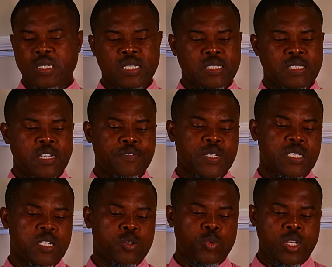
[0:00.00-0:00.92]
this
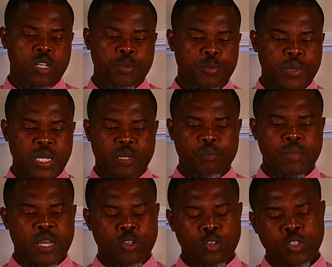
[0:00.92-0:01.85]
definitely will not be making
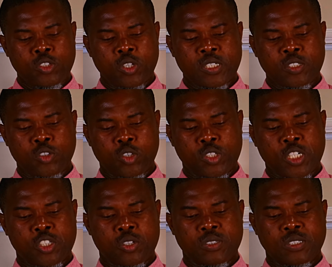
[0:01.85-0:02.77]
my road running
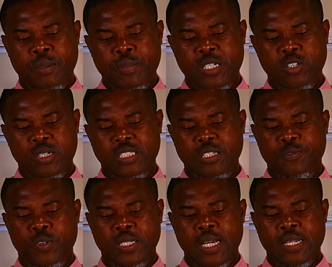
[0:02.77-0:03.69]
rotation. The major reason
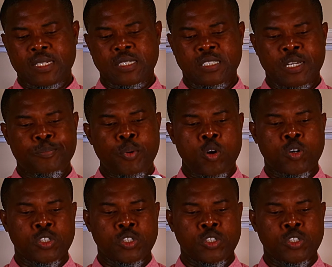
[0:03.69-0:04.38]
for that is the poor